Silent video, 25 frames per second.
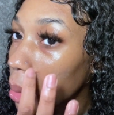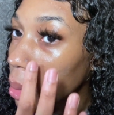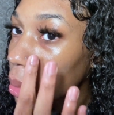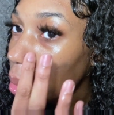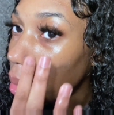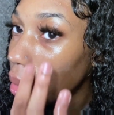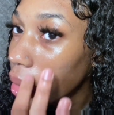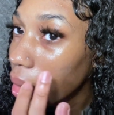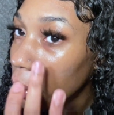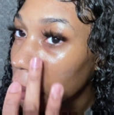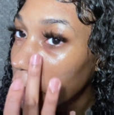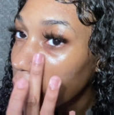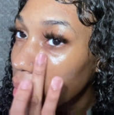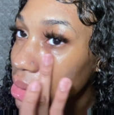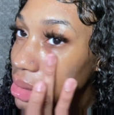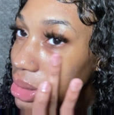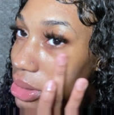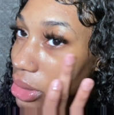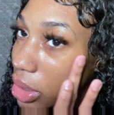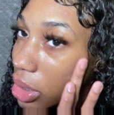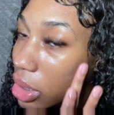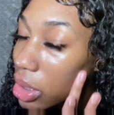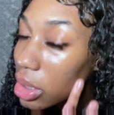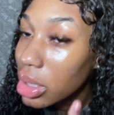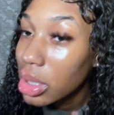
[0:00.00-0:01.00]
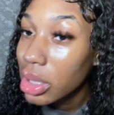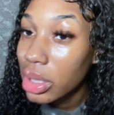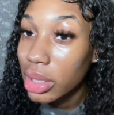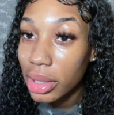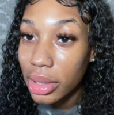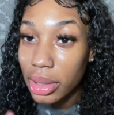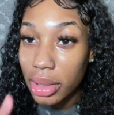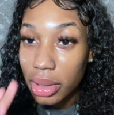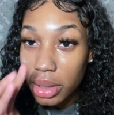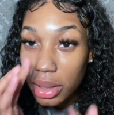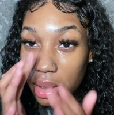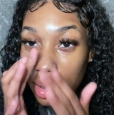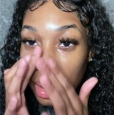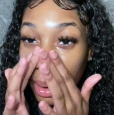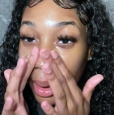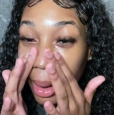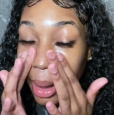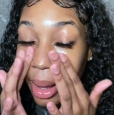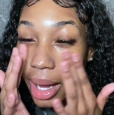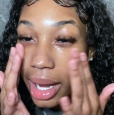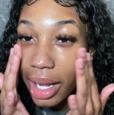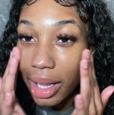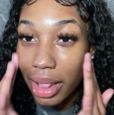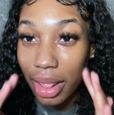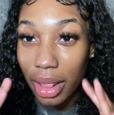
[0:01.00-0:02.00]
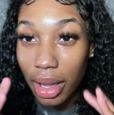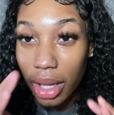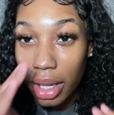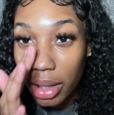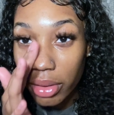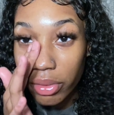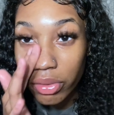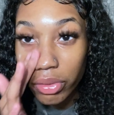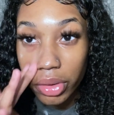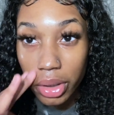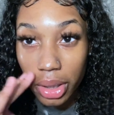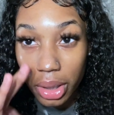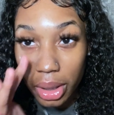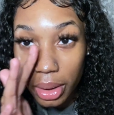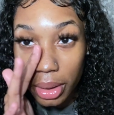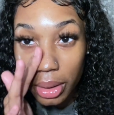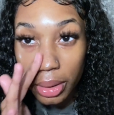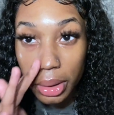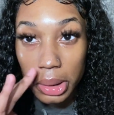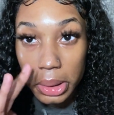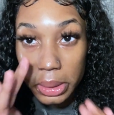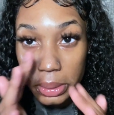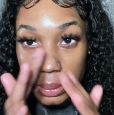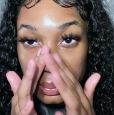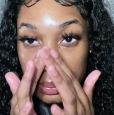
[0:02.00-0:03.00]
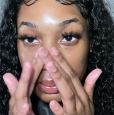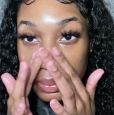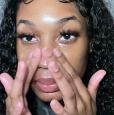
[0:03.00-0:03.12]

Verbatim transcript: Look at my skin. I love it.